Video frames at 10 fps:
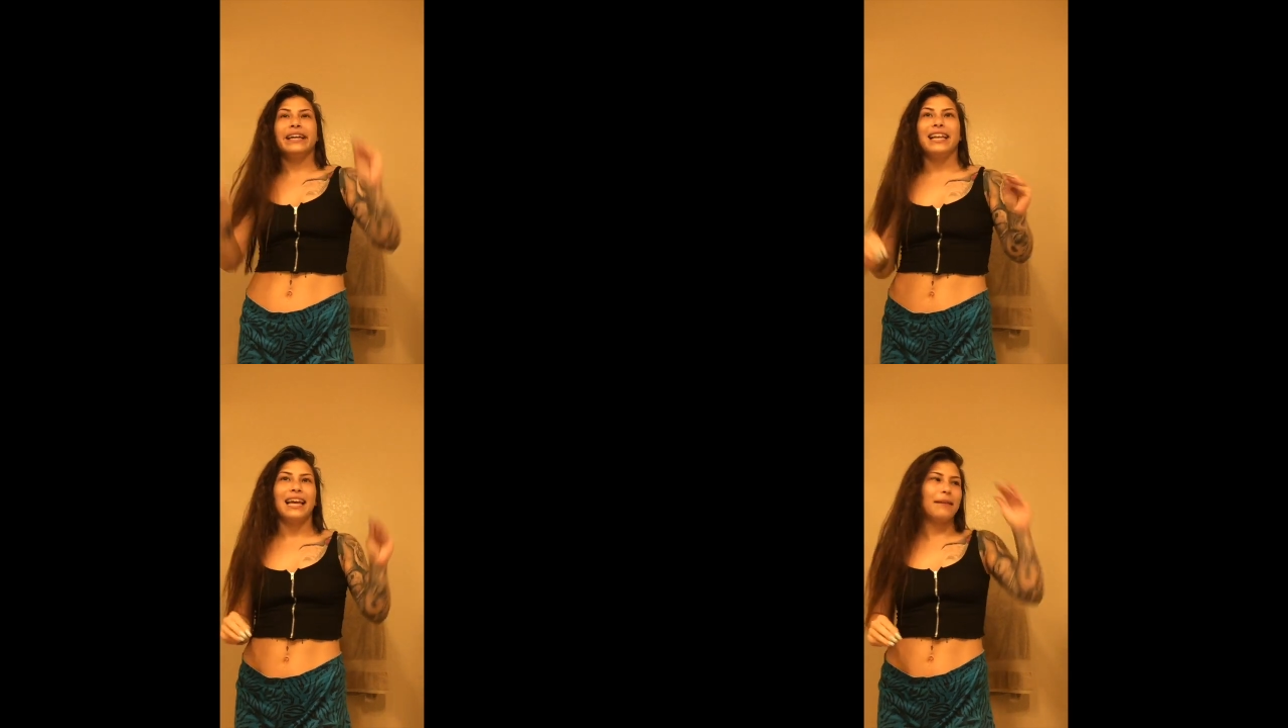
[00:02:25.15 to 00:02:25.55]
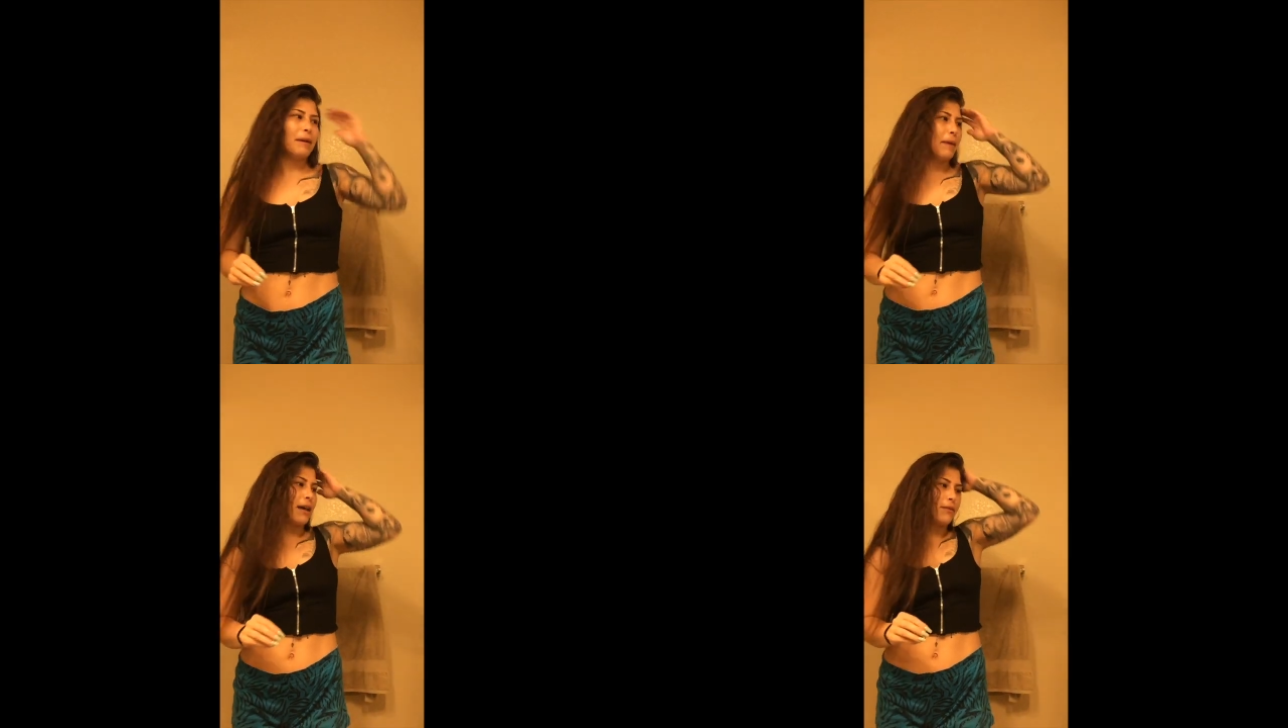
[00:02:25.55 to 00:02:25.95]
light in
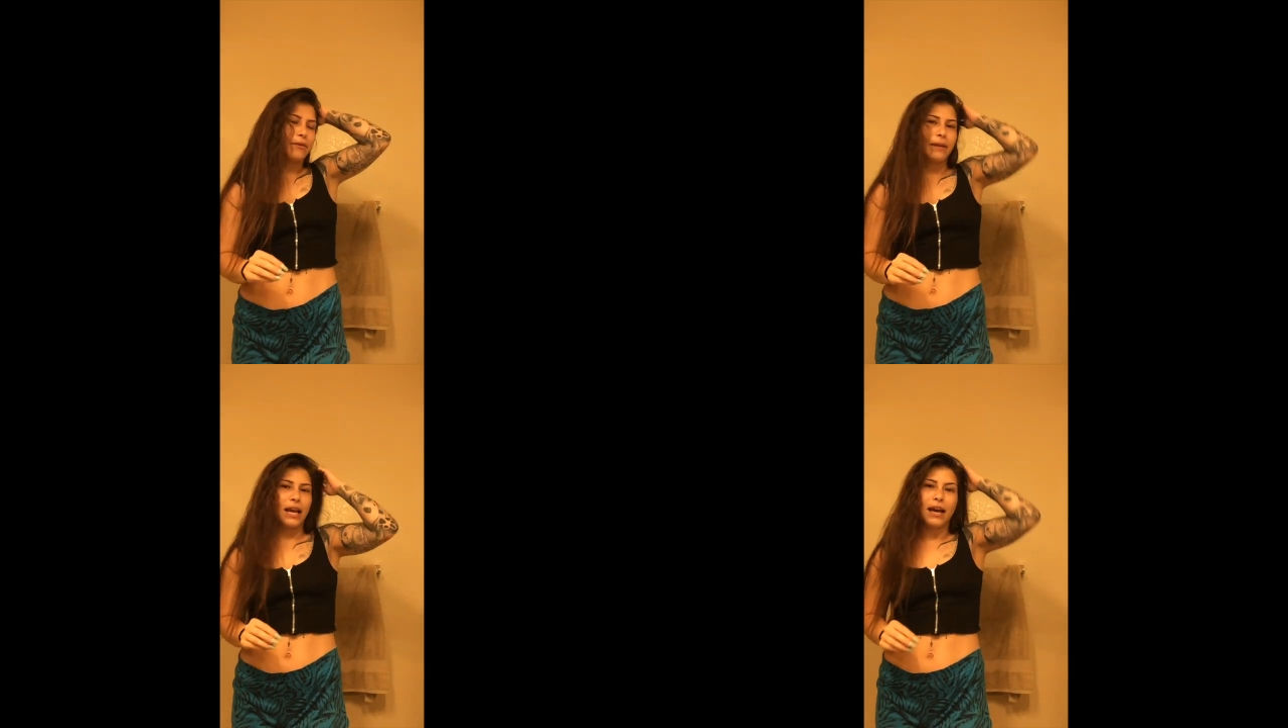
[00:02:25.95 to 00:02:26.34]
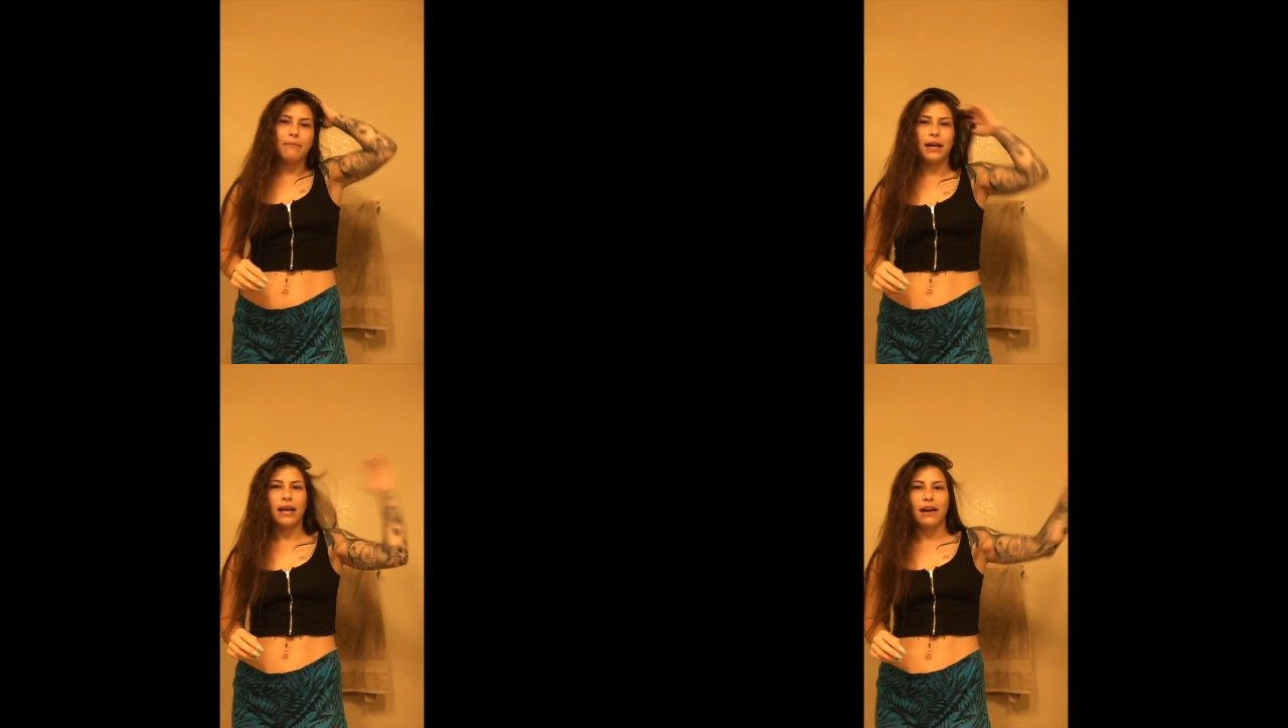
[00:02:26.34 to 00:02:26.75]
my bathroom. I have
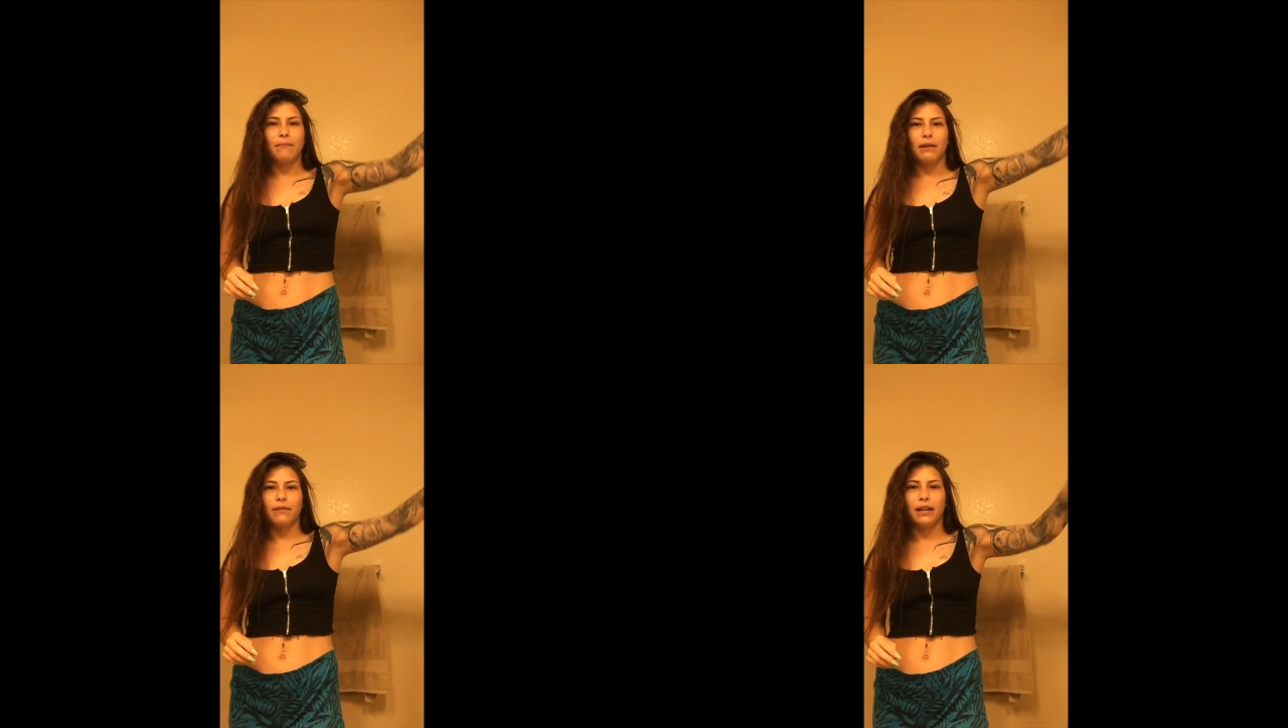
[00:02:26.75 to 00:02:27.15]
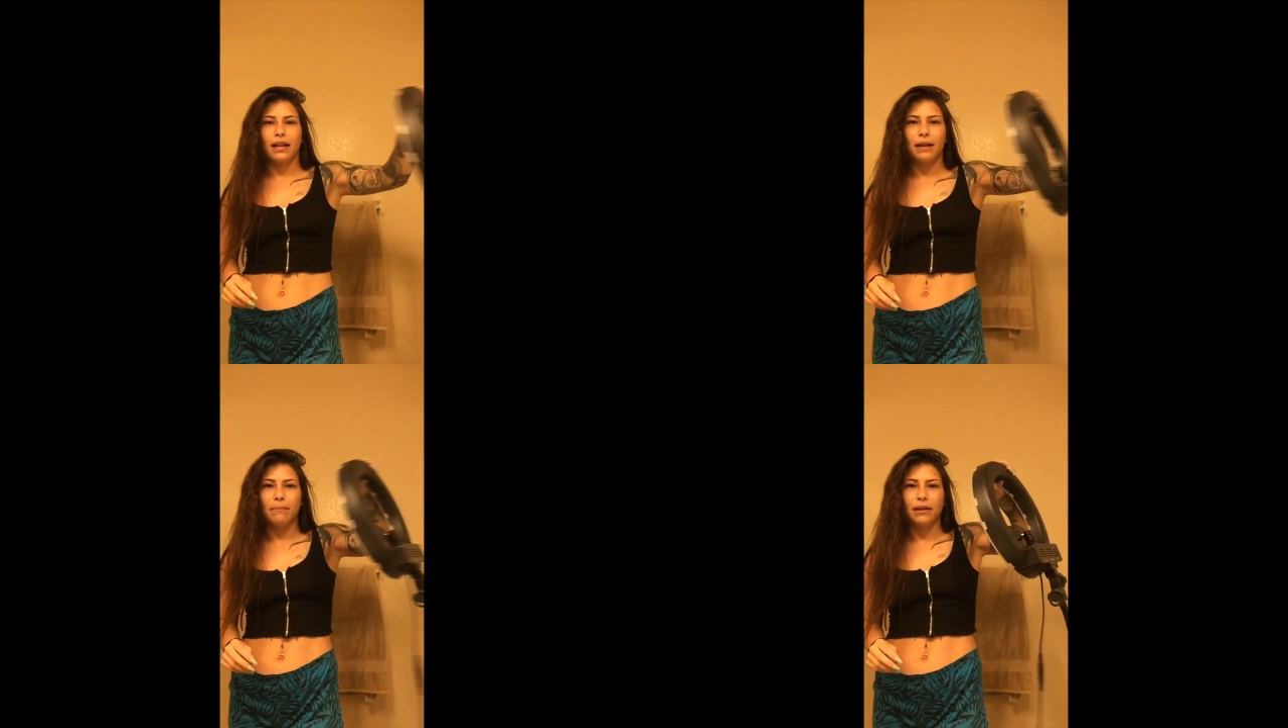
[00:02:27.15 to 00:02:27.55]
my room light,